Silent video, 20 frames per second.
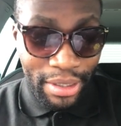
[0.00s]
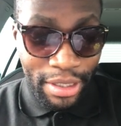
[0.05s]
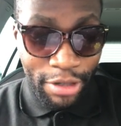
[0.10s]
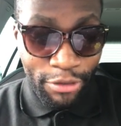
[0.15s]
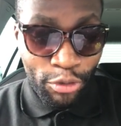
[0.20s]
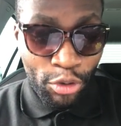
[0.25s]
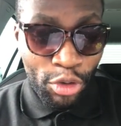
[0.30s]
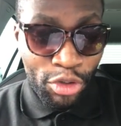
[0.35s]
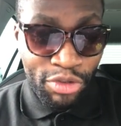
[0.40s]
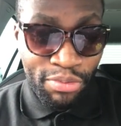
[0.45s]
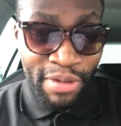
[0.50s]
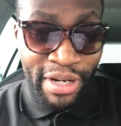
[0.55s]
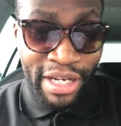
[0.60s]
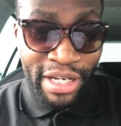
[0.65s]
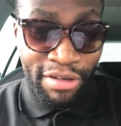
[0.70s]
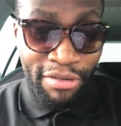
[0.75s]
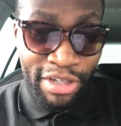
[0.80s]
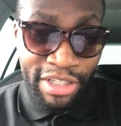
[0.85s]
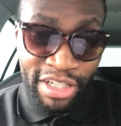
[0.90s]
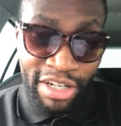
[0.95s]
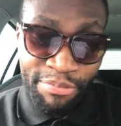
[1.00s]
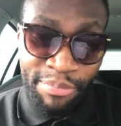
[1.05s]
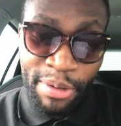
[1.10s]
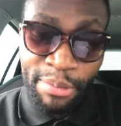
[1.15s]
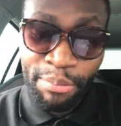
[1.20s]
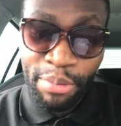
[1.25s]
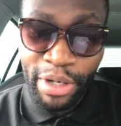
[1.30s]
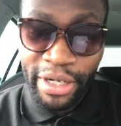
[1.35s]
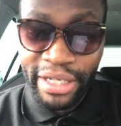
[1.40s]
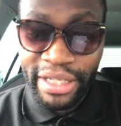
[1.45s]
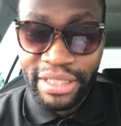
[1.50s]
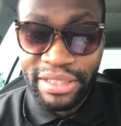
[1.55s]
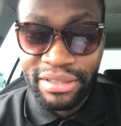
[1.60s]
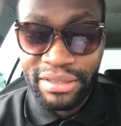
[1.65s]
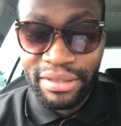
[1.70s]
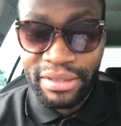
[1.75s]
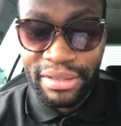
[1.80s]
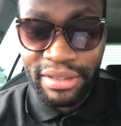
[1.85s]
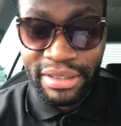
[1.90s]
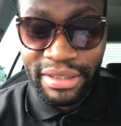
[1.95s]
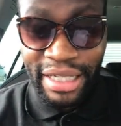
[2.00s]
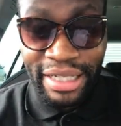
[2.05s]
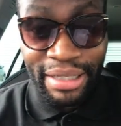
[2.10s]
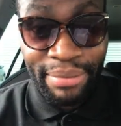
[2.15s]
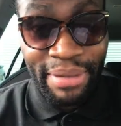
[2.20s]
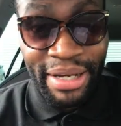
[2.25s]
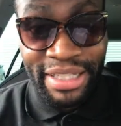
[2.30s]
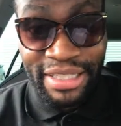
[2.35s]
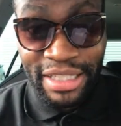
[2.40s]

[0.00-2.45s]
Of course, many in Russia have pinpointed that the main